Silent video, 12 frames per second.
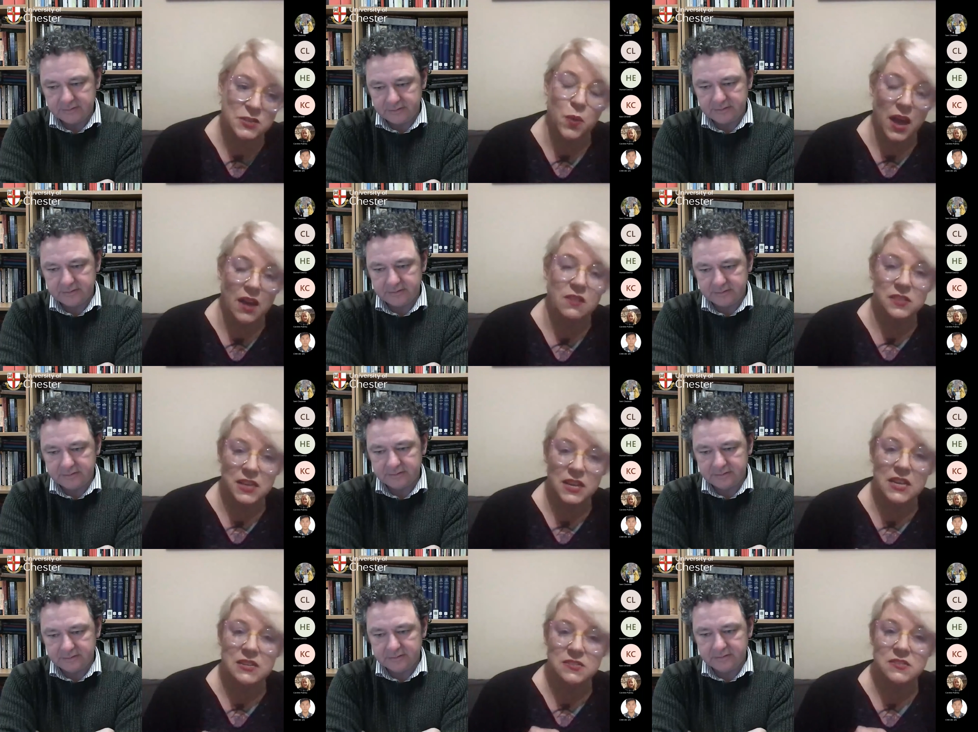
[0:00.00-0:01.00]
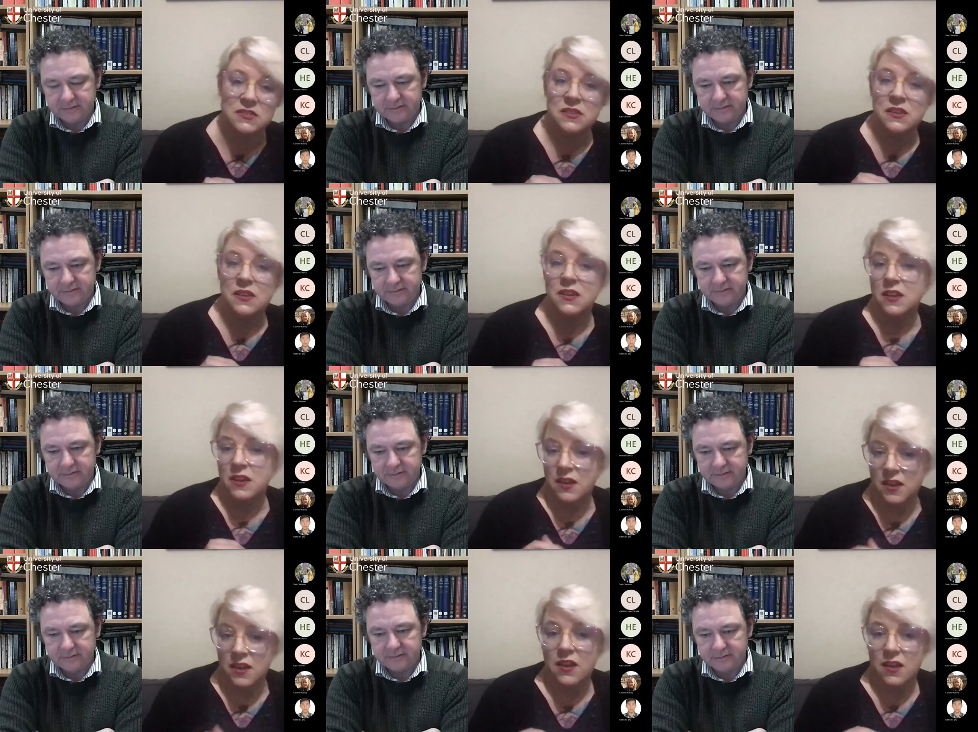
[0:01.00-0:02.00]
Speaker 1: as well is
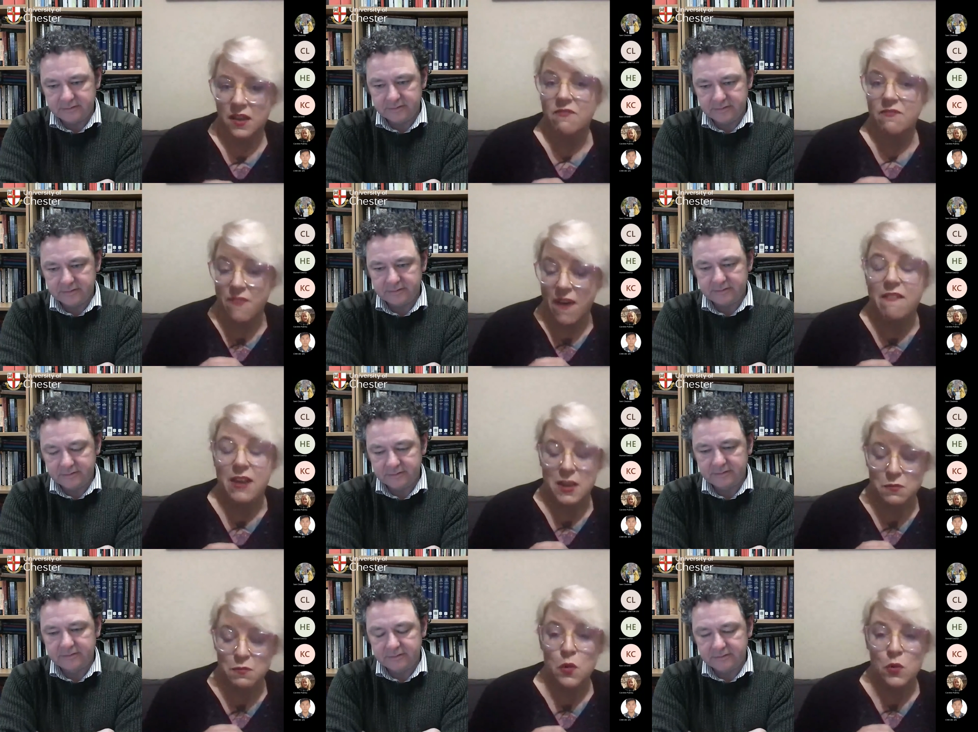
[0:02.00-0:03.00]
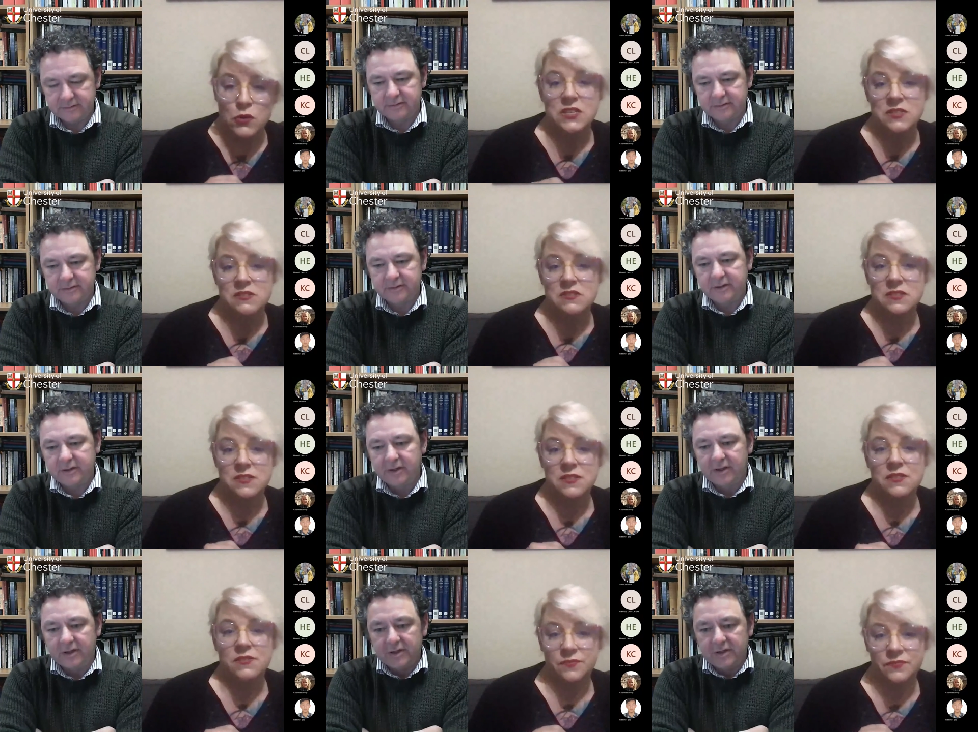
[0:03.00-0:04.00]
very important.
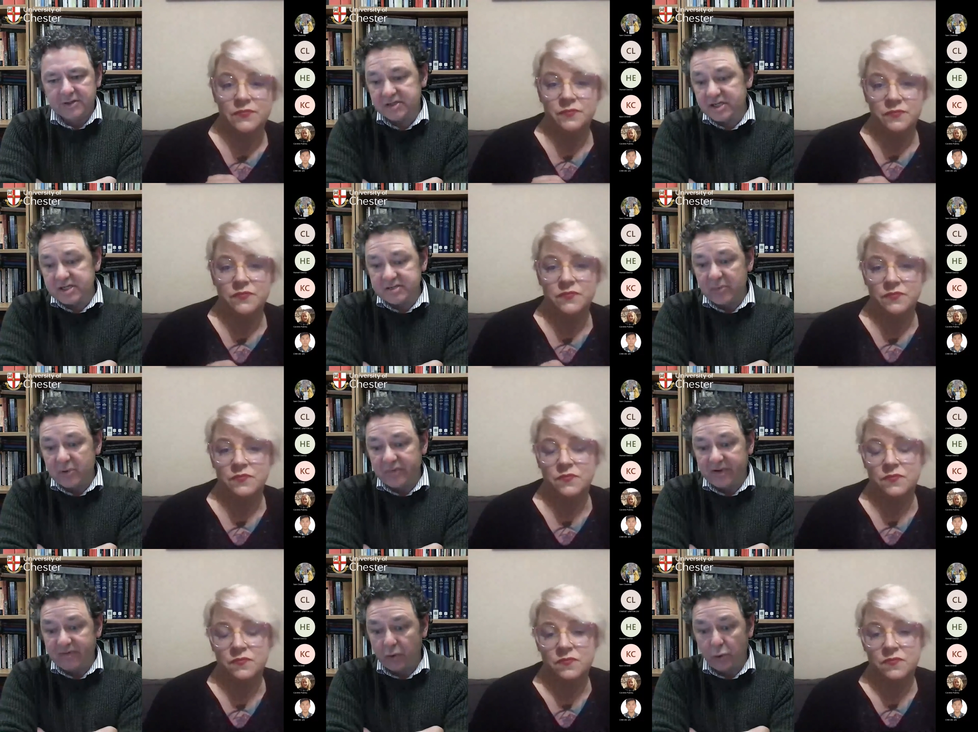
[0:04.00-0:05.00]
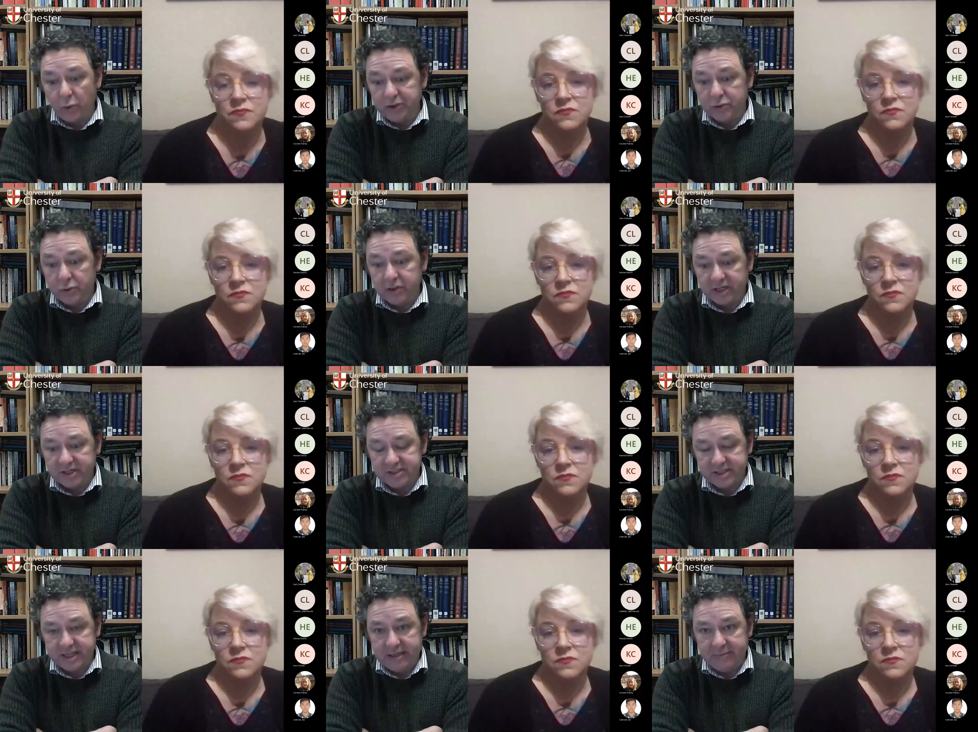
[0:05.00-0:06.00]
Speaker 2: So in terms of moving forward, you're going
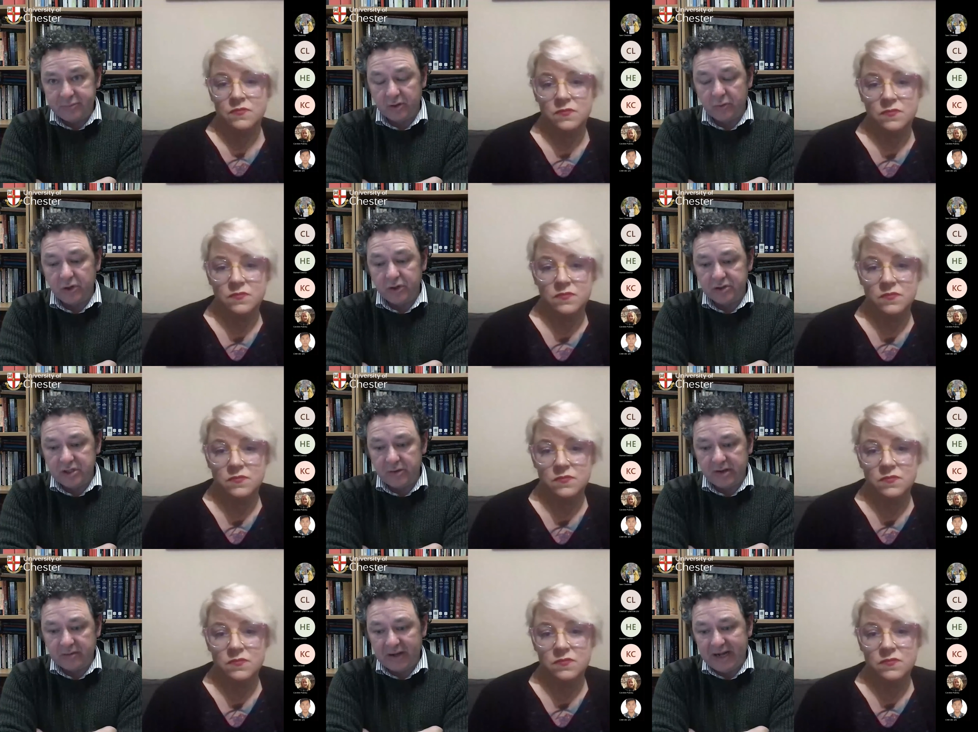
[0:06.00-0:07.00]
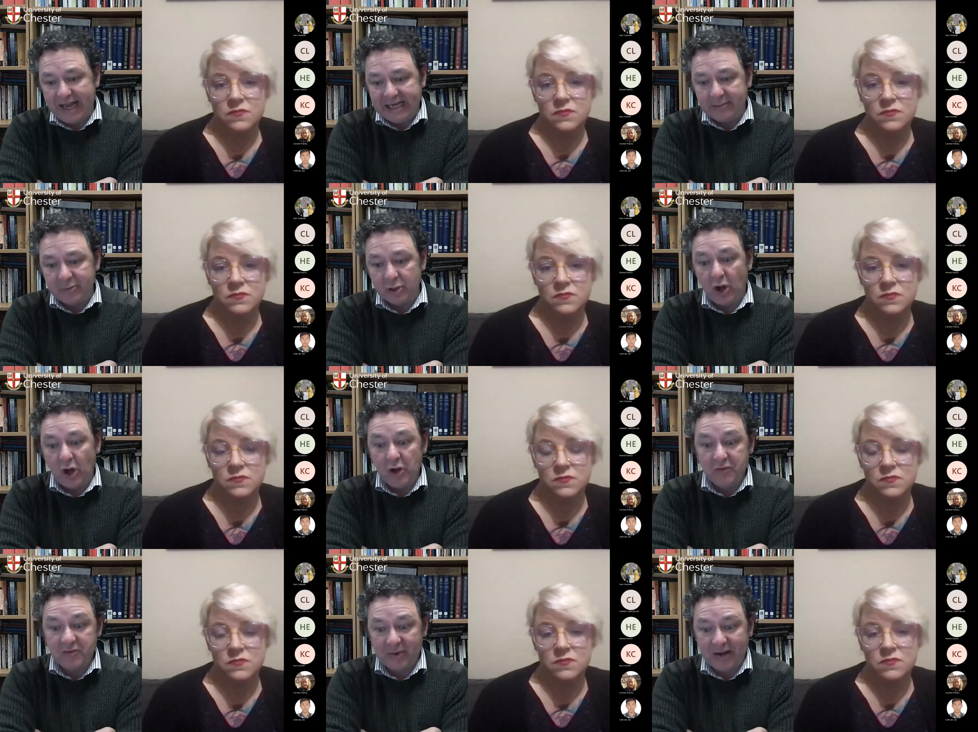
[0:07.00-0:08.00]
to keep doing what you're doing, planning but not
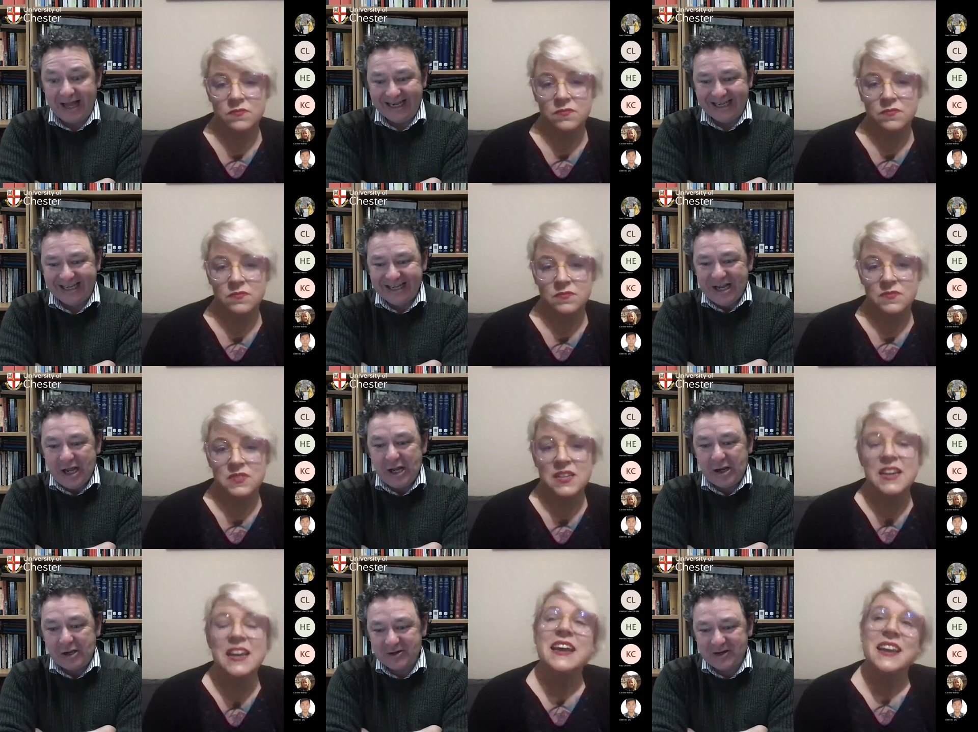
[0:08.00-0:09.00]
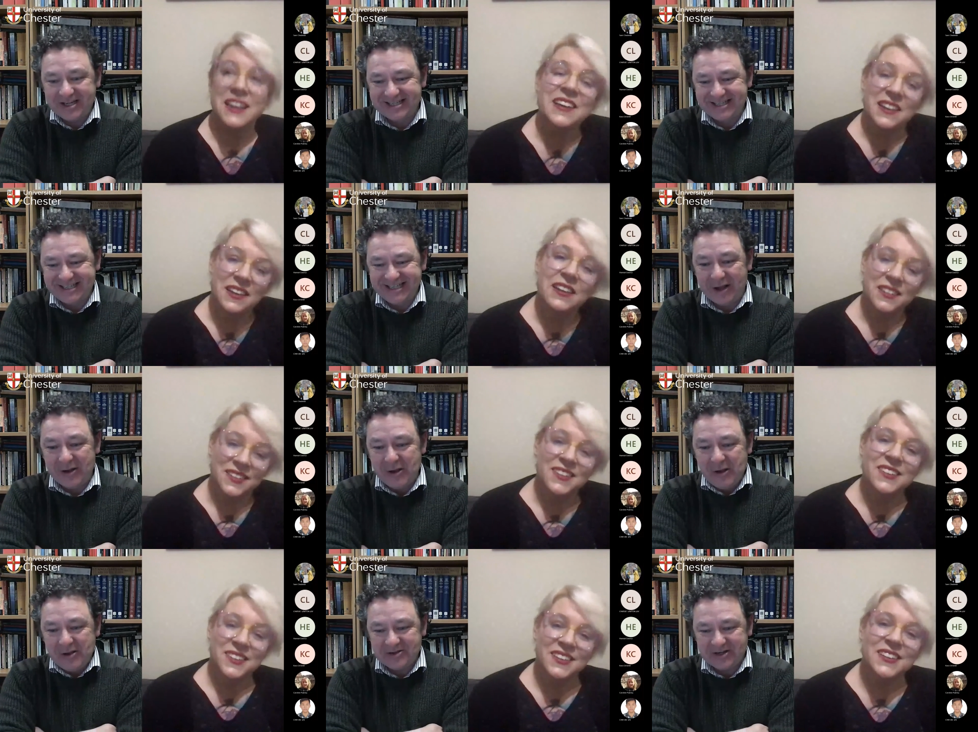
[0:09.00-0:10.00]
over planning, uh, trying to you know
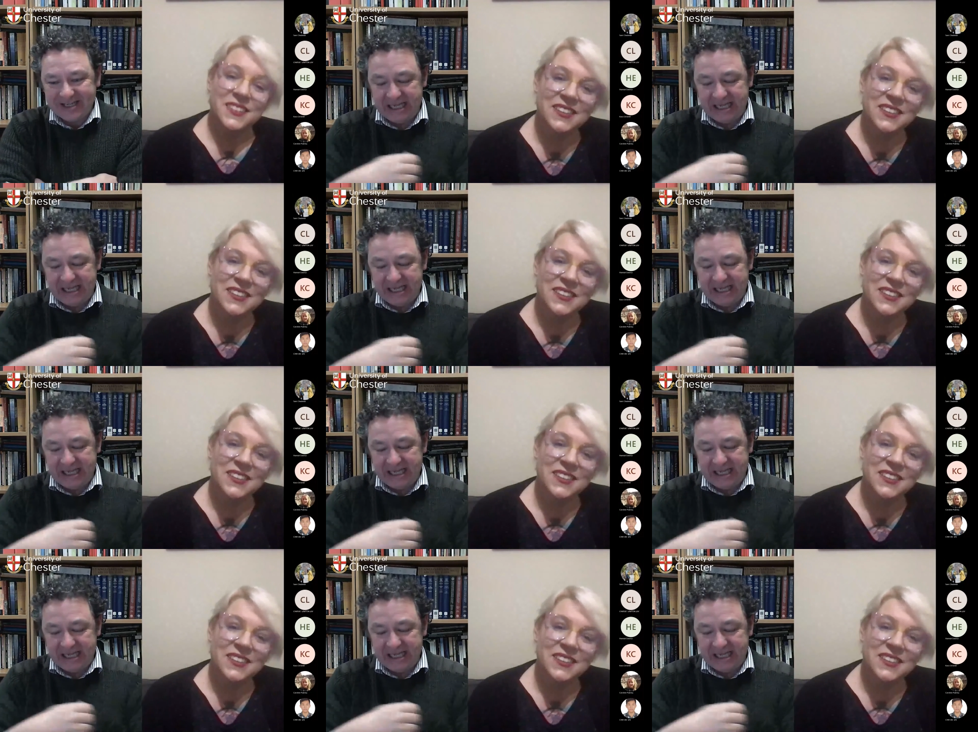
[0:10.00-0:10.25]
trying